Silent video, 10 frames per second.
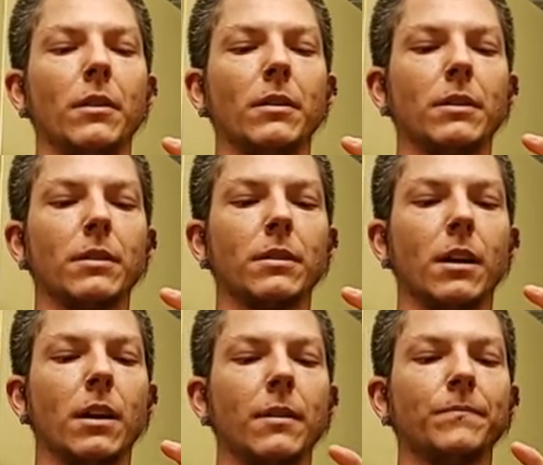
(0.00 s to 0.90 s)
this is
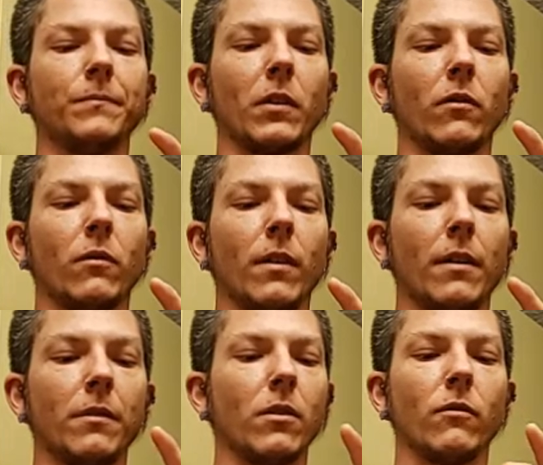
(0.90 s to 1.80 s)
gonna rough
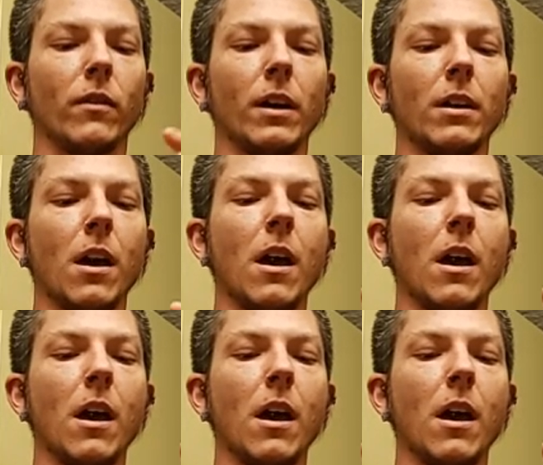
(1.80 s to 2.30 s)
run,